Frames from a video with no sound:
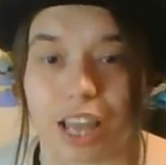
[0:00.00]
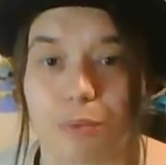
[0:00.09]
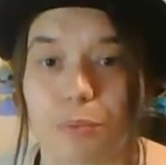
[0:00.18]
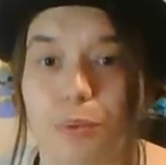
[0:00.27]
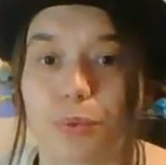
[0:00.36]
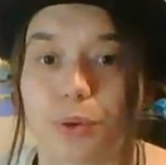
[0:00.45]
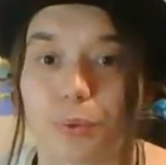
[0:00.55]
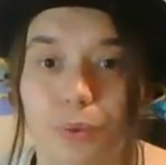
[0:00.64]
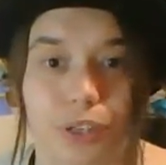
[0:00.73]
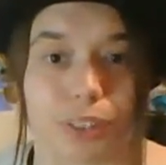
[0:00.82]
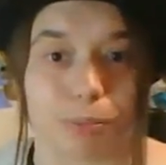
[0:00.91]
And in
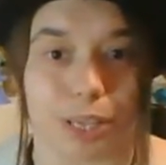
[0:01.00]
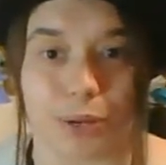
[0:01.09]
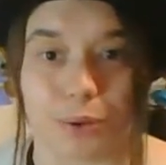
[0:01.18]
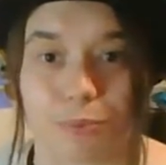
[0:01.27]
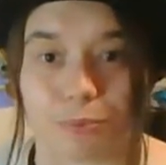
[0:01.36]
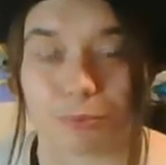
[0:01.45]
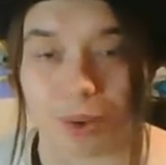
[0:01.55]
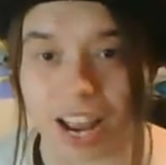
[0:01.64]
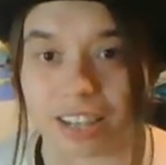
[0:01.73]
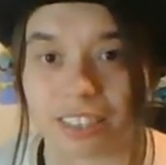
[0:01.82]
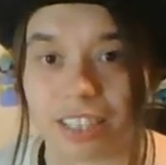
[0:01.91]
order to be your own
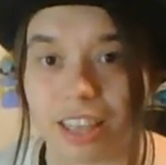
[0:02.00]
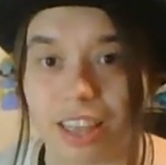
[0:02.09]
friend,